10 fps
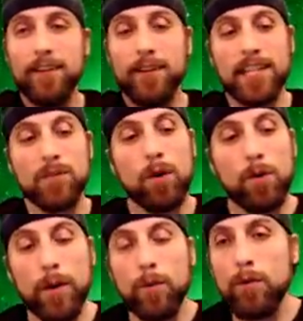That's where
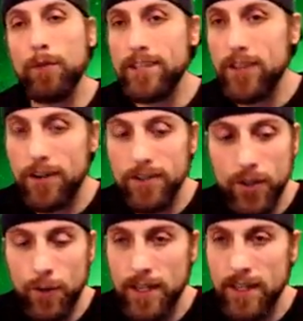we will return
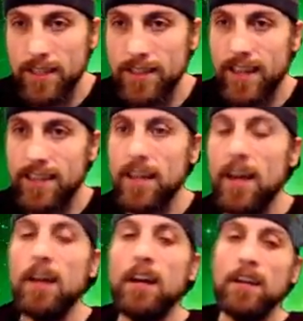to one of these days.
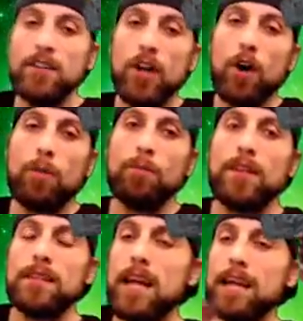So
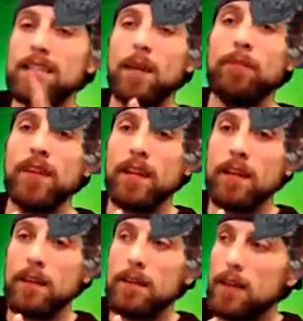it's not
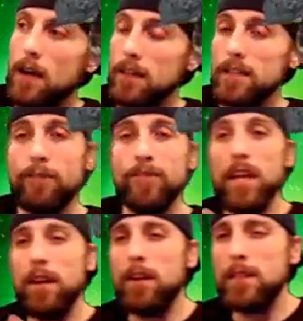something, uh, it's a
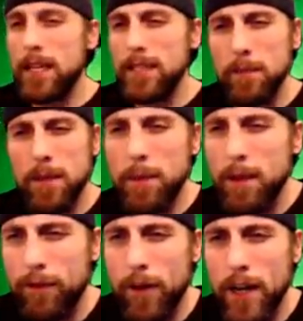fear. It's not something to be
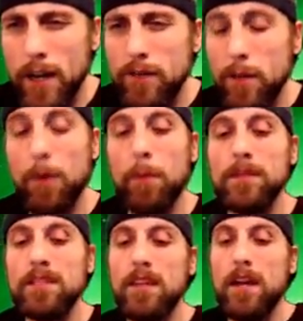afraid of. The
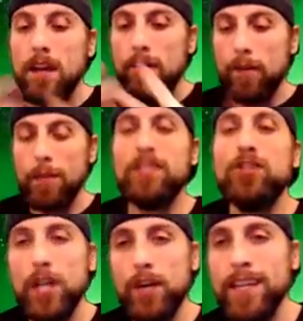purpose for me
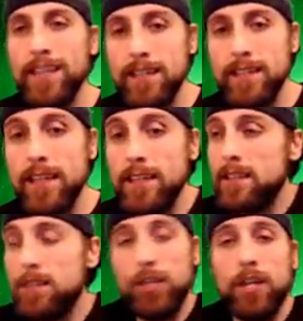sharing this is
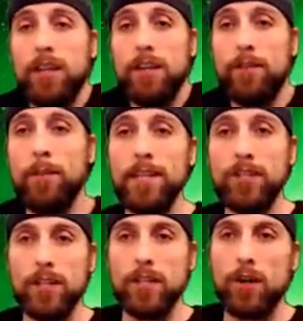to share the
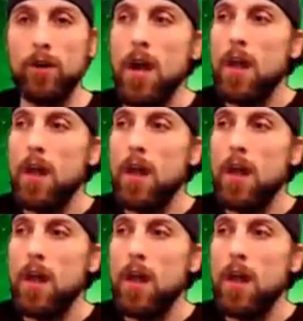information, you know?